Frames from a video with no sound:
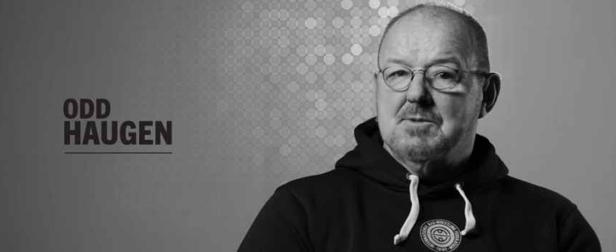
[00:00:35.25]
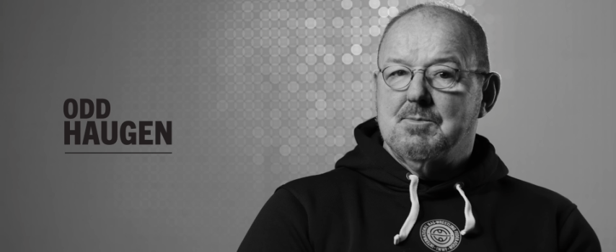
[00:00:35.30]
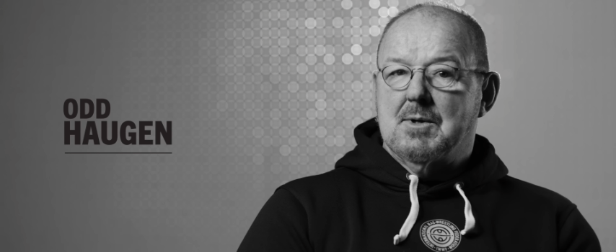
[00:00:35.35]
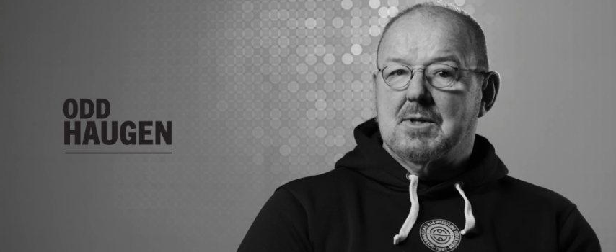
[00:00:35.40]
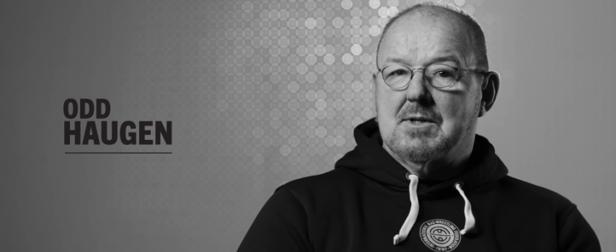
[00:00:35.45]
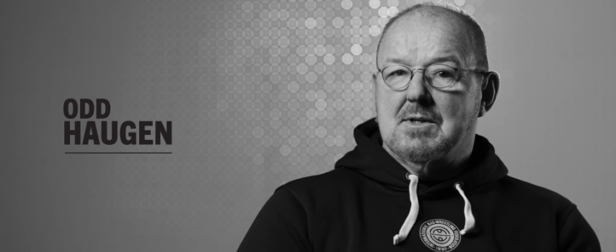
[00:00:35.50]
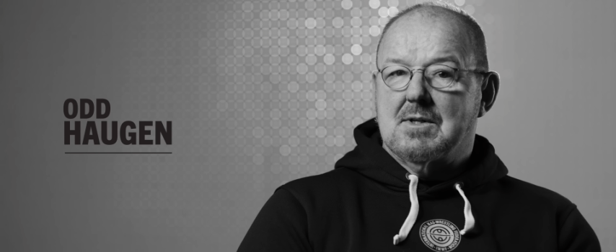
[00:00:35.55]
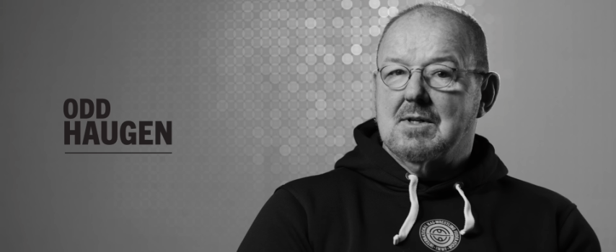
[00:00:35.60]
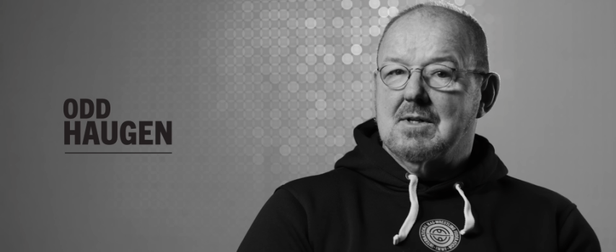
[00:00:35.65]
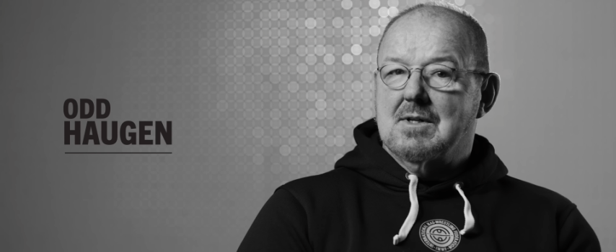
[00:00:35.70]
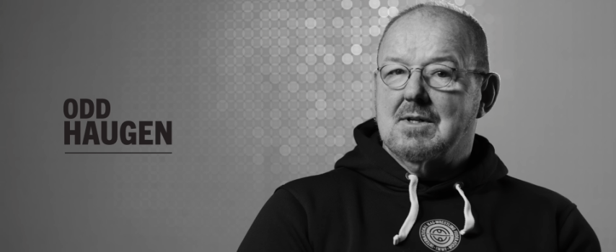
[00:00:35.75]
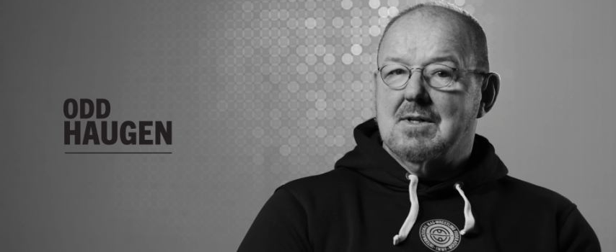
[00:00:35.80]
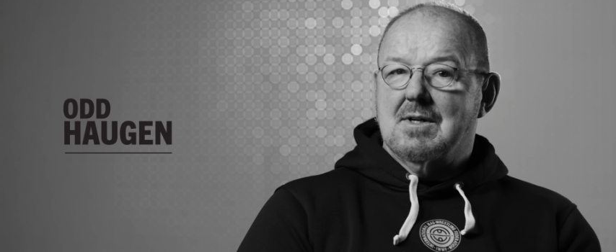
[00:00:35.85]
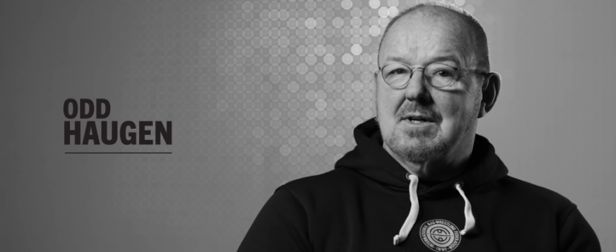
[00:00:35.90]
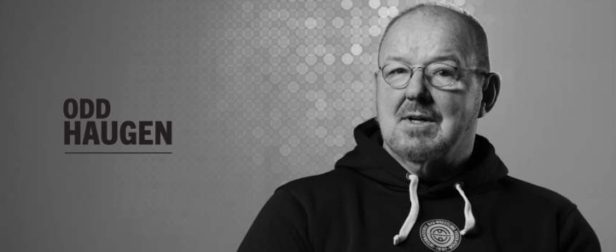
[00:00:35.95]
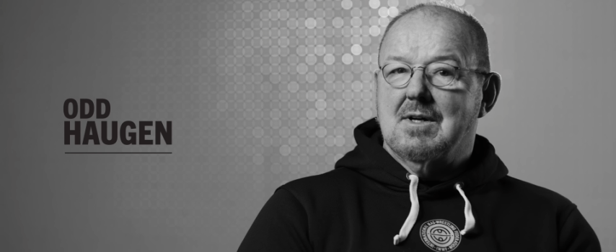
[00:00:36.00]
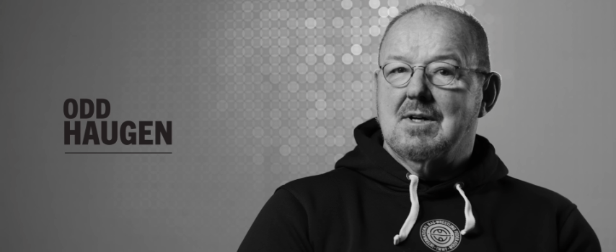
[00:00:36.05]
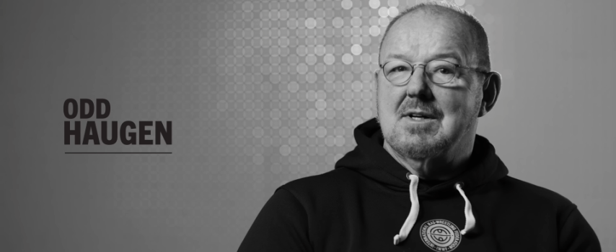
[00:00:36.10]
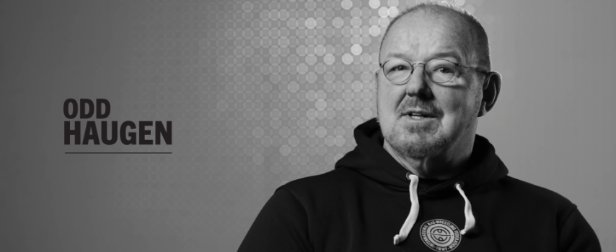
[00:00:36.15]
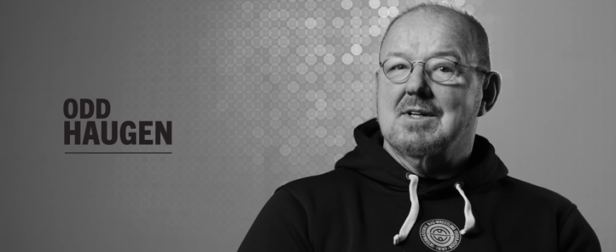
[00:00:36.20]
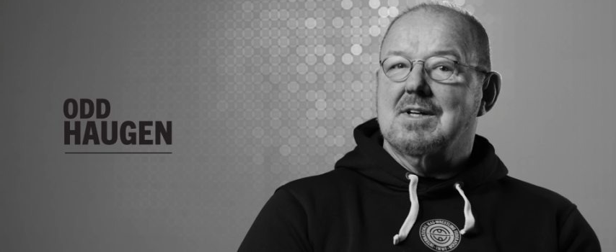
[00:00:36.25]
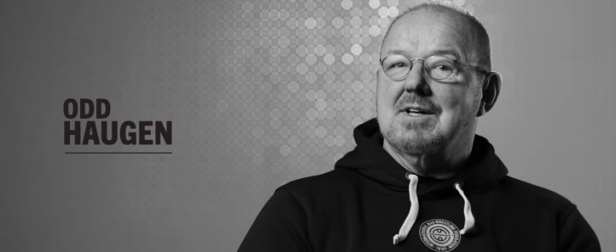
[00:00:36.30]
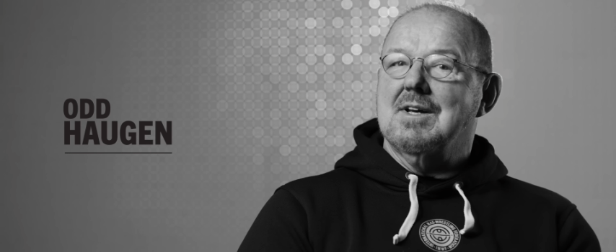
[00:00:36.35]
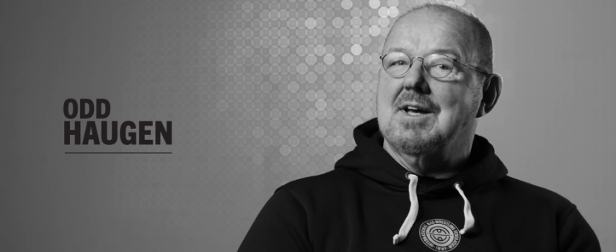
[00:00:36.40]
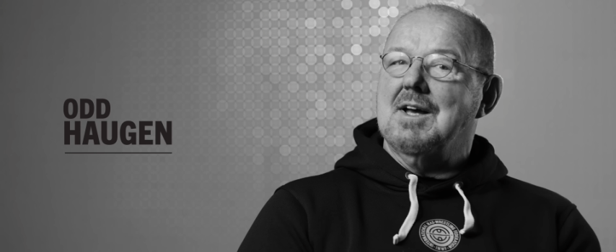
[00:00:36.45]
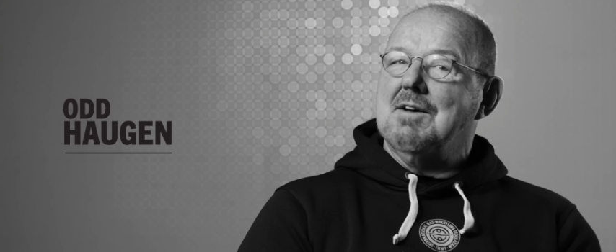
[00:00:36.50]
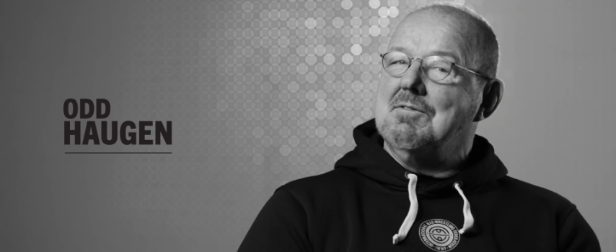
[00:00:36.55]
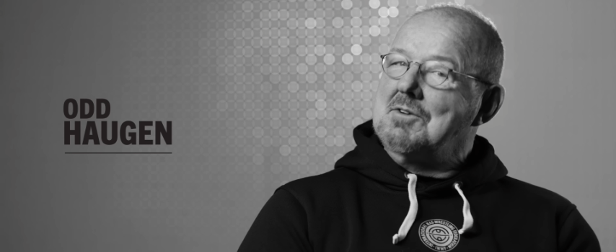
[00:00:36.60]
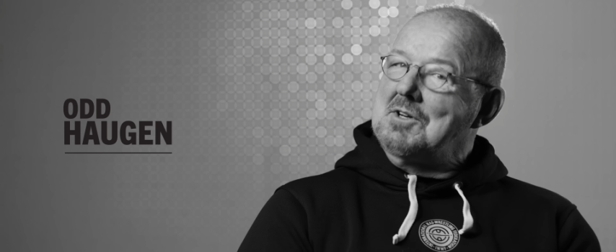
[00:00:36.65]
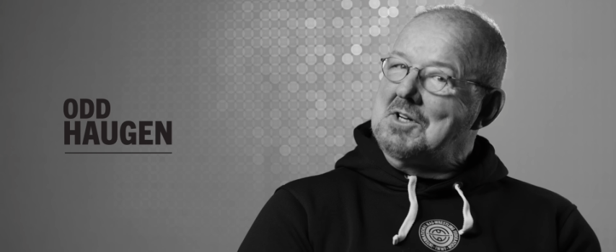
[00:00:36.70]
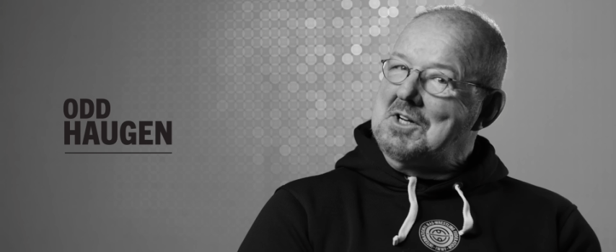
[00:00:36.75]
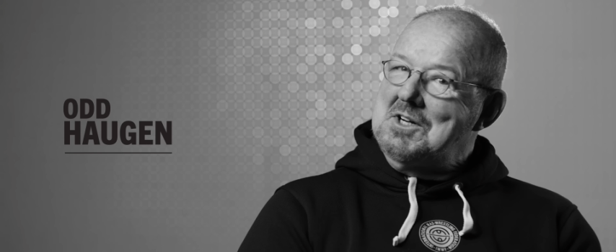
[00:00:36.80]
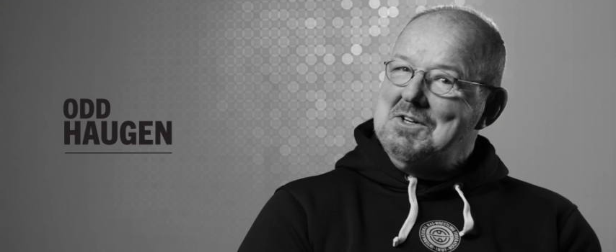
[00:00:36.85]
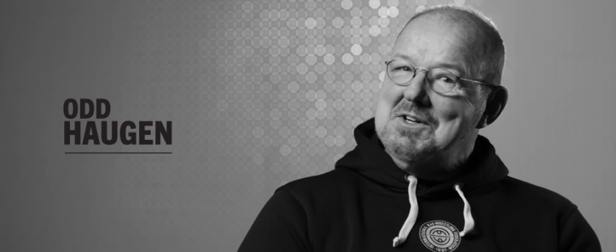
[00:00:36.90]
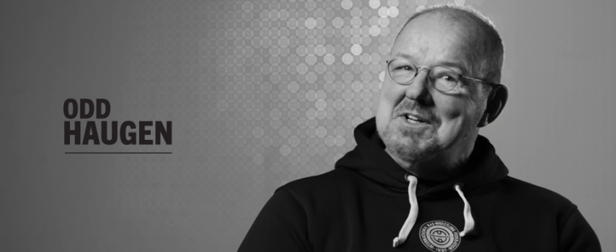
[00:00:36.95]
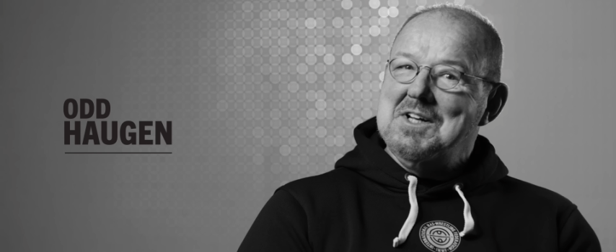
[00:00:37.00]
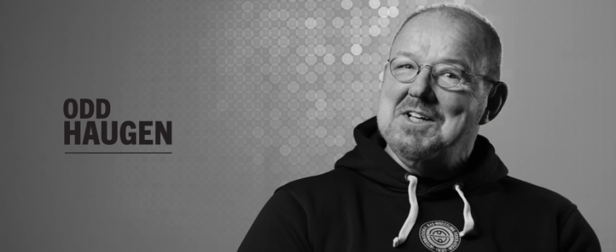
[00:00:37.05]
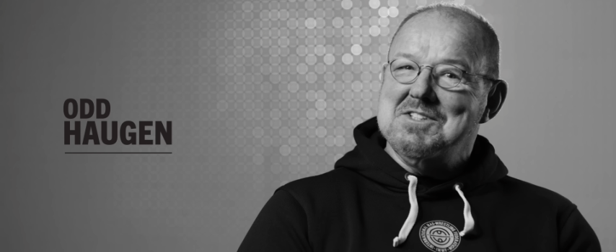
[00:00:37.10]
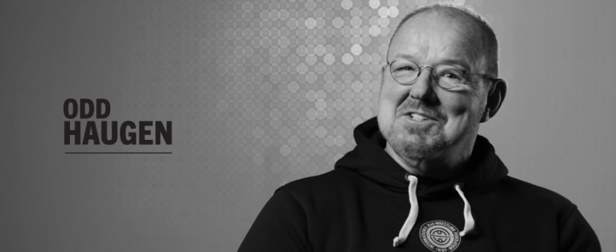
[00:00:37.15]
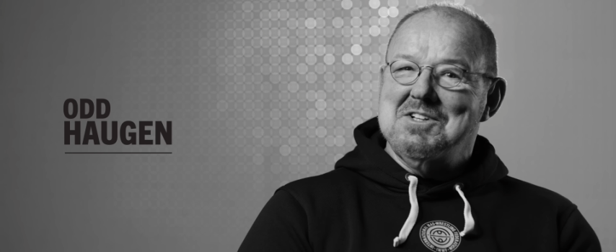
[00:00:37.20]
but uh, every year
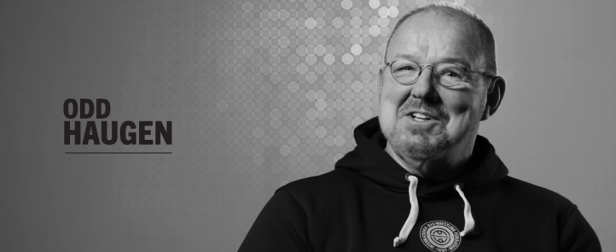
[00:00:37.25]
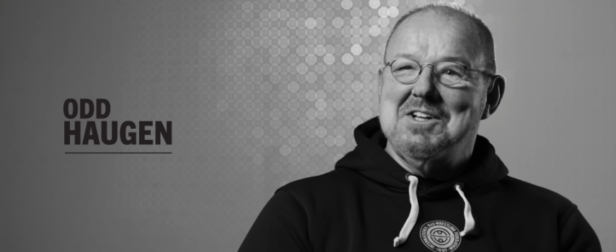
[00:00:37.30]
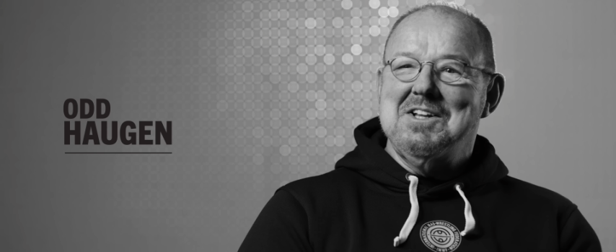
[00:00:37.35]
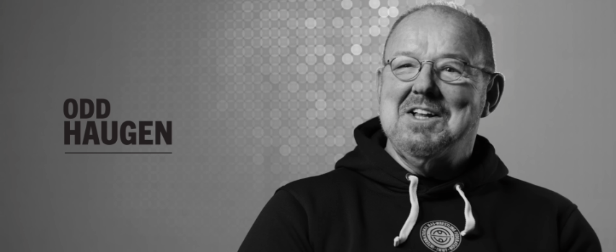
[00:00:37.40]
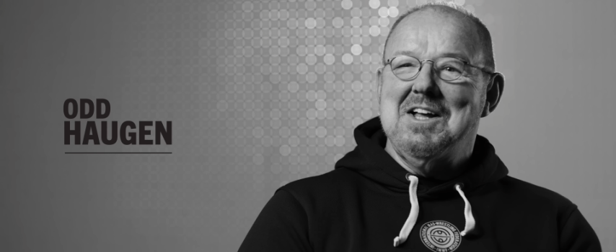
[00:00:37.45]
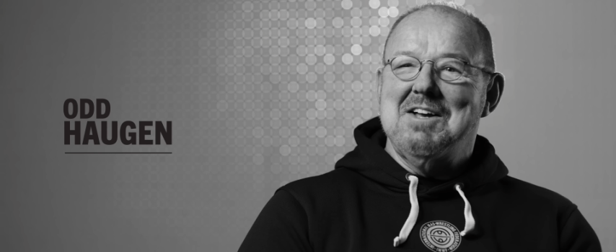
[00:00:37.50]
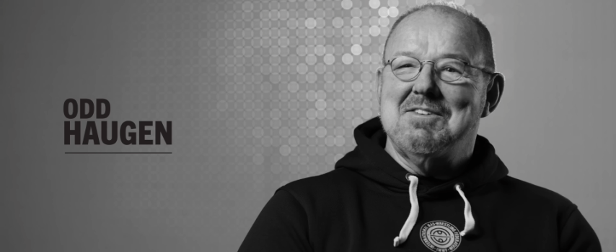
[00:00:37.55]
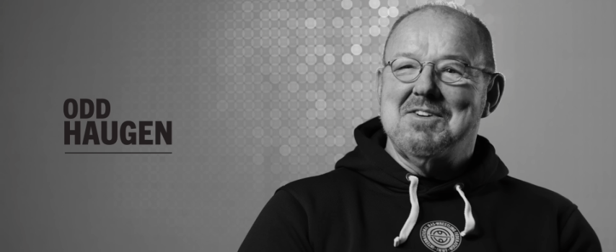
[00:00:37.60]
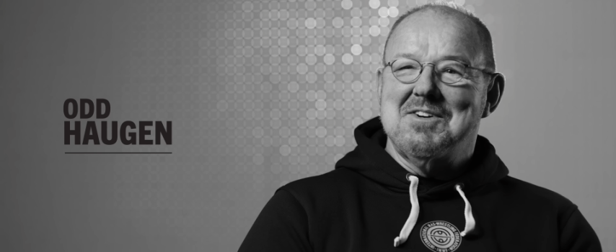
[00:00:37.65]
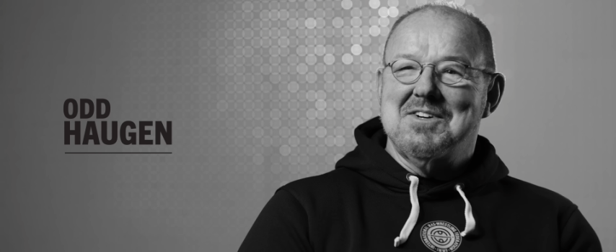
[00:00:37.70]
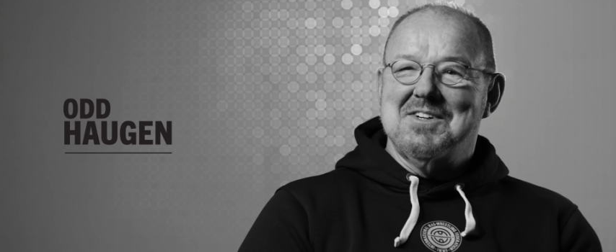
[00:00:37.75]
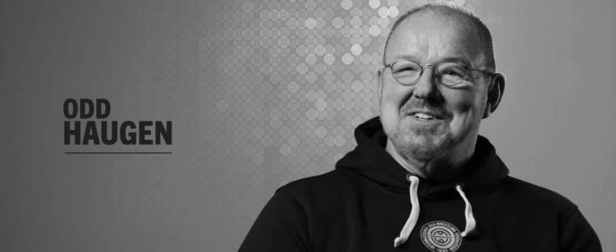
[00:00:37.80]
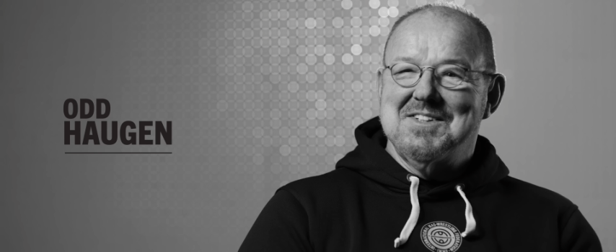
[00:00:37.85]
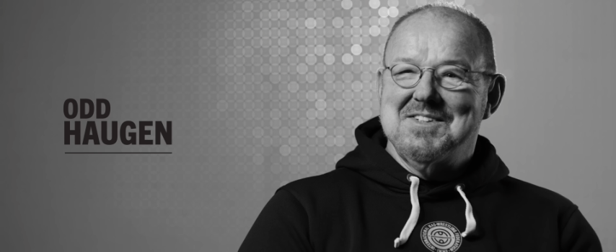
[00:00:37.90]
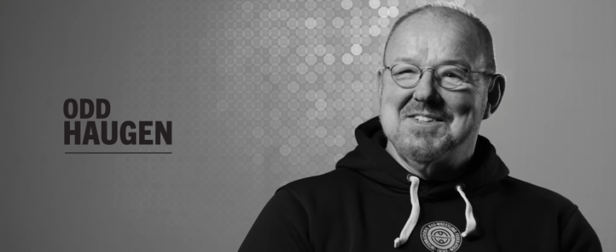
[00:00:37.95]
it gets a little heavier.